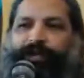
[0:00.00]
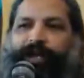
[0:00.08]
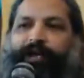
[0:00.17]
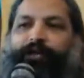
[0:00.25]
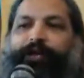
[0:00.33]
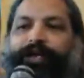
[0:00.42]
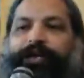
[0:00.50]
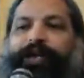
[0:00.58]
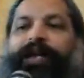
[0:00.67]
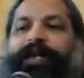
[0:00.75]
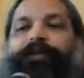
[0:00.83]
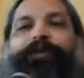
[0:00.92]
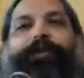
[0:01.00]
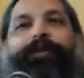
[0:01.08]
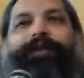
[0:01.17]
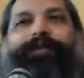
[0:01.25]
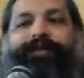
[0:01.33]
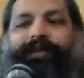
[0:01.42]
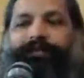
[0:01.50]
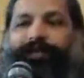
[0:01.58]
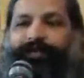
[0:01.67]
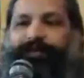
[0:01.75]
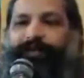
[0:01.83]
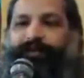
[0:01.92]
And you can relate on all these
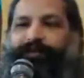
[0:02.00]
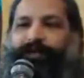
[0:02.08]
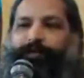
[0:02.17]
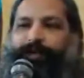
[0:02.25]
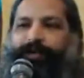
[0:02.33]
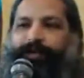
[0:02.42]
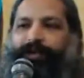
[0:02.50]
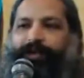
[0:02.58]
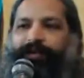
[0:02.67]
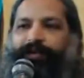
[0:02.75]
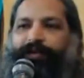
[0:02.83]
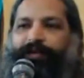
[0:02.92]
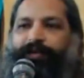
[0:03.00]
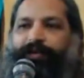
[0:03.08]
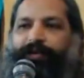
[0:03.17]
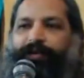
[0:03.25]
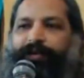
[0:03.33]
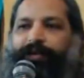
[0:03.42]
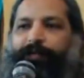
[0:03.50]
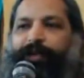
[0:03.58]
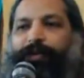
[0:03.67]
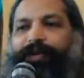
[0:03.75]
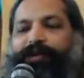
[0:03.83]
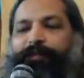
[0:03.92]
levels separately. But
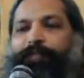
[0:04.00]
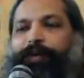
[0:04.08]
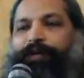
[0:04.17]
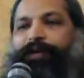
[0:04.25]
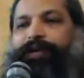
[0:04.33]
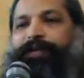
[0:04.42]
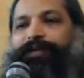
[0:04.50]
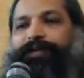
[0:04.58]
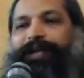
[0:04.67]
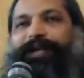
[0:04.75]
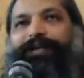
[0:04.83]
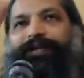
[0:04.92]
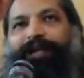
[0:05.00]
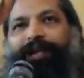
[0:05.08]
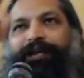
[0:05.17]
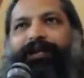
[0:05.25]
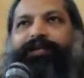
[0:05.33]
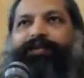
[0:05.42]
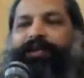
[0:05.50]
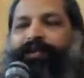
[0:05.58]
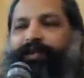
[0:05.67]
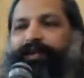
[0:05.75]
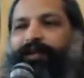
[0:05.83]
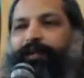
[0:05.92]
what is important is it is an energy
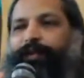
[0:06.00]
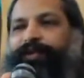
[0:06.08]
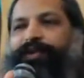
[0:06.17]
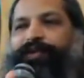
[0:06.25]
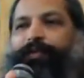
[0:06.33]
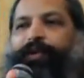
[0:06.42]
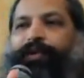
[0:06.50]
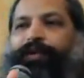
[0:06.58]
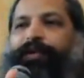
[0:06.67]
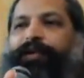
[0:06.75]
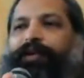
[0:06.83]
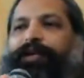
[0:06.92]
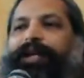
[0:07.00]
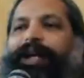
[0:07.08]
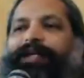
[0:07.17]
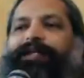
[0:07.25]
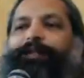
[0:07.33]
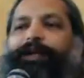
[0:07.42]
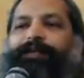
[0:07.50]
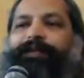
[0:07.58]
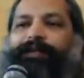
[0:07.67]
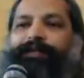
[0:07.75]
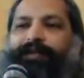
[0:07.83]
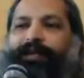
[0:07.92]
which is what expresses
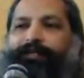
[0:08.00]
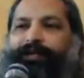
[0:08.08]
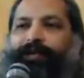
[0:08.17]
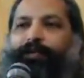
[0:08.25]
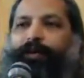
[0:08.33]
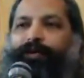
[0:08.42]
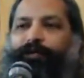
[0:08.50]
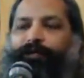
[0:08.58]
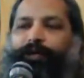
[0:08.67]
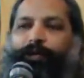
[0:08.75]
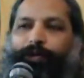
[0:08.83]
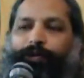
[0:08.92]
itself in the water flow.